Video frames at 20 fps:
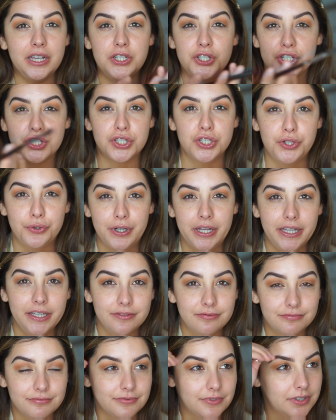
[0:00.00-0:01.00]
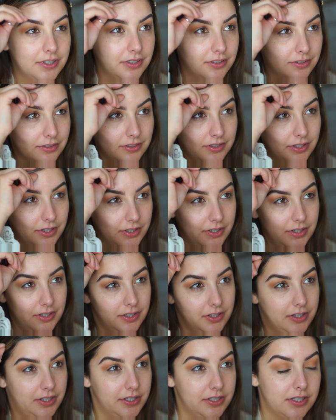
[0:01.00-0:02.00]
just do it
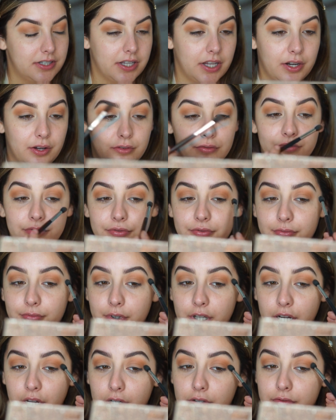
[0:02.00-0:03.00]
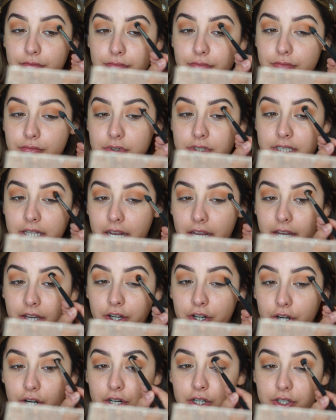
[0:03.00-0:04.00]
instead of, you know, saying
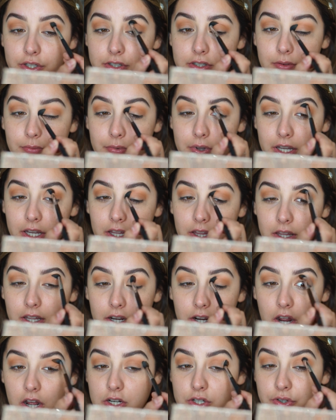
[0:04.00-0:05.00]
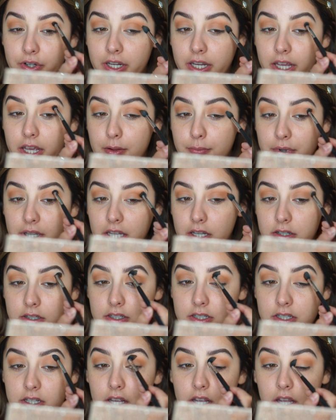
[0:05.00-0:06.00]
you're gonna do something and then not doing it,
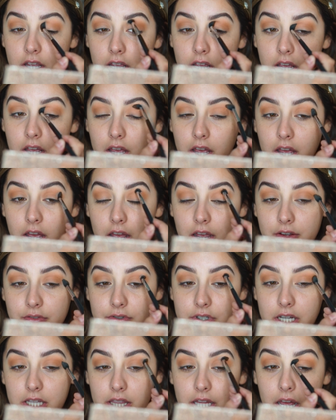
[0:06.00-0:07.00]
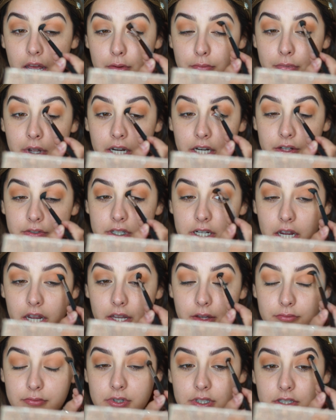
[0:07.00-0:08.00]
because I've done that many of
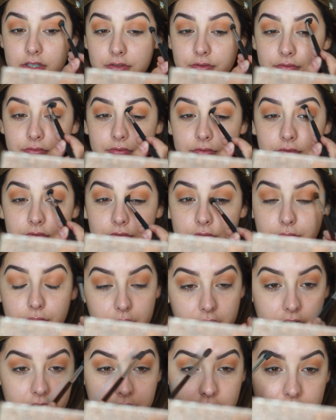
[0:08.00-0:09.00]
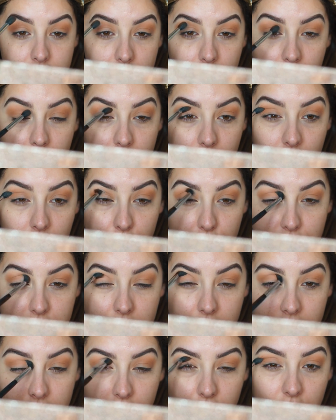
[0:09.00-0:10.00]
times where it's like you
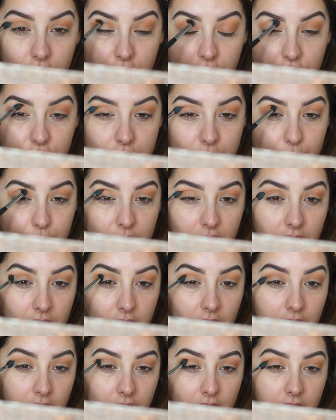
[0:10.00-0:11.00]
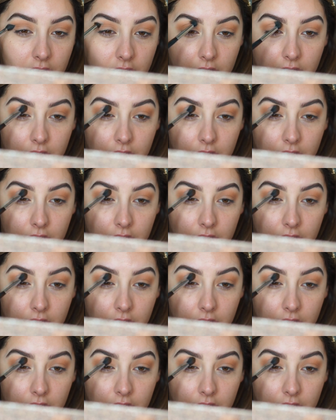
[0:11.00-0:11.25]
say that you're gonna do something